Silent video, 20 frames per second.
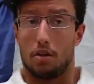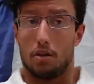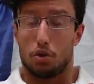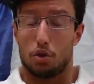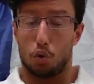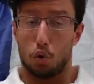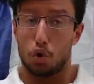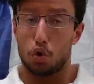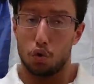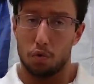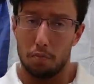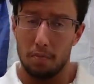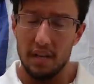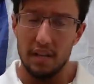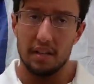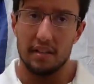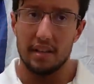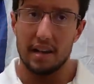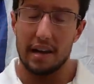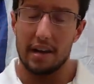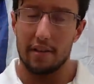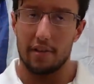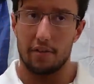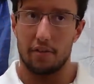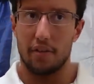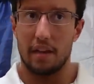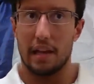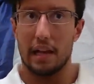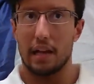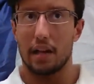Social media, I
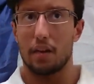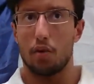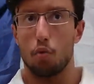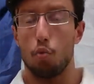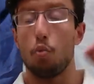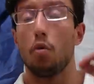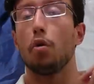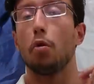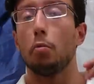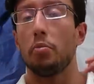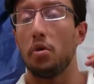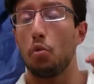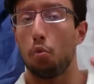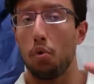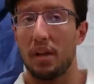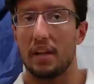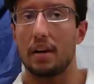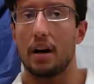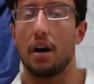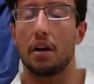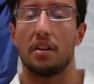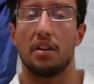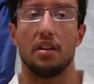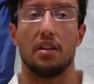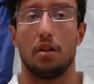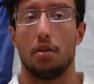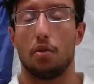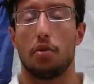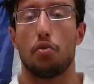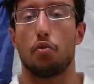think, will be regarded
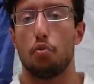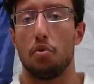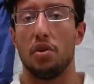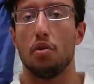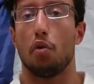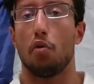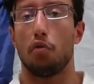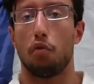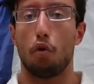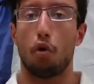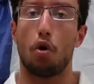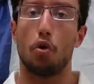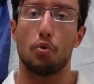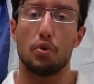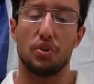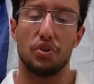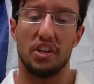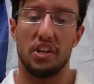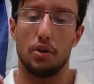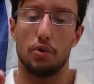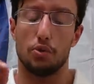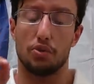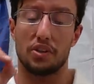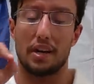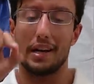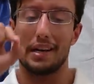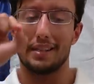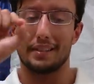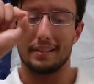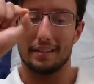in three or four hundred years
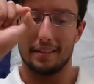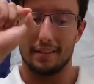as